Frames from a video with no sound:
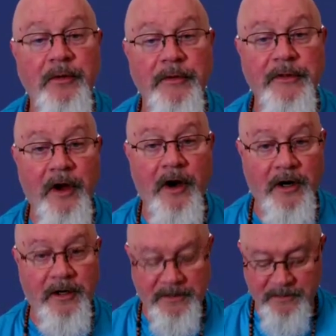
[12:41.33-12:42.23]
with a
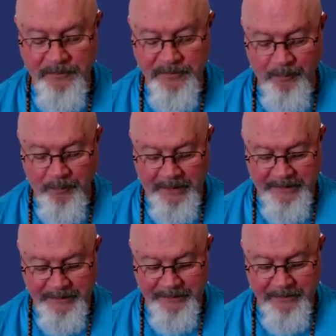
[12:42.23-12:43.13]
heart with
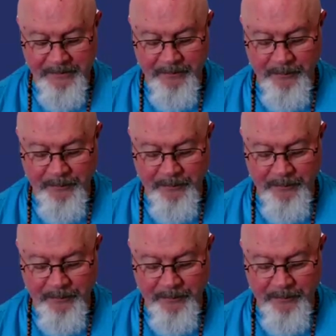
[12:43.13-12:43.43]
wonder.